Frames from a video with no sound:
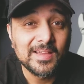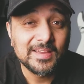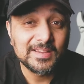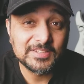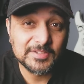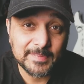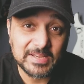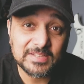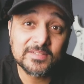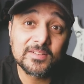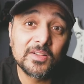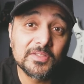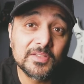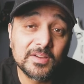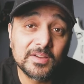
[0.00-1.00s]
It is based
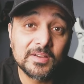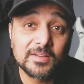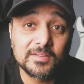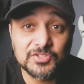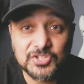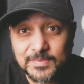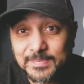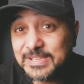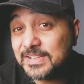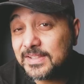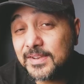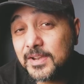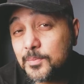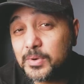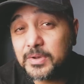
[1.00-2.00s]
on the GPT
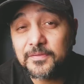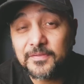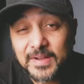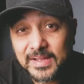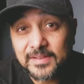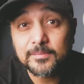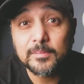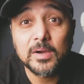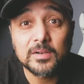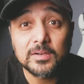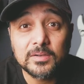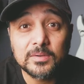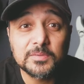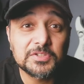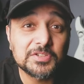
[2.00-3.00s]
3.5
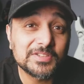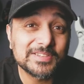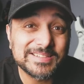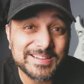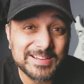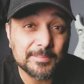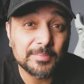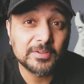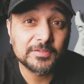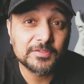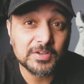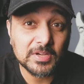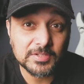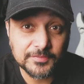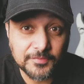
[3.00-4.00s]
model, which is a type of
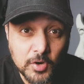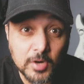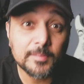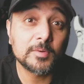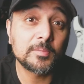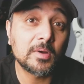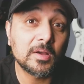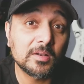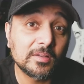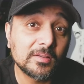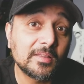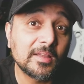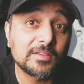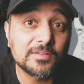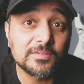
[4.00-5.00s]
transformer model
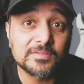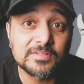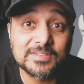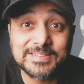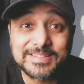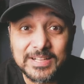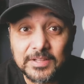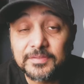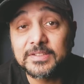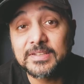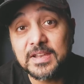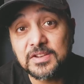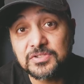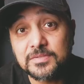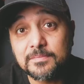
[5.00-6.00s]
that uses
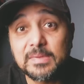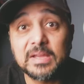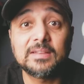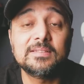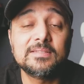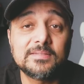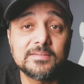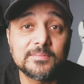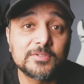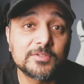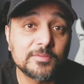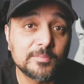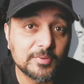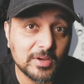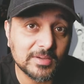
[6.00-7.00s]
self-attention mechanisms
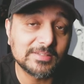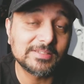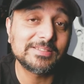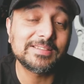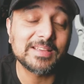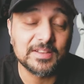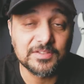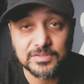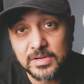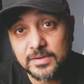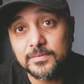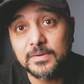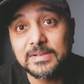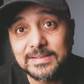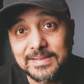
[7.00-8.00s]
to process and
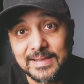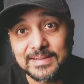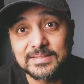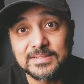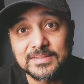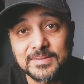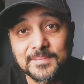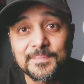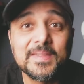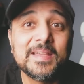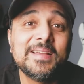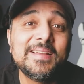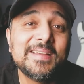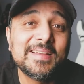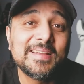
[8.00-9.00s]
generate text.
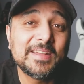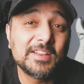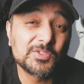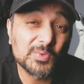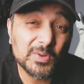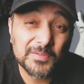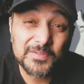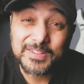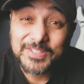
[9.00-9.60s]
It is one of the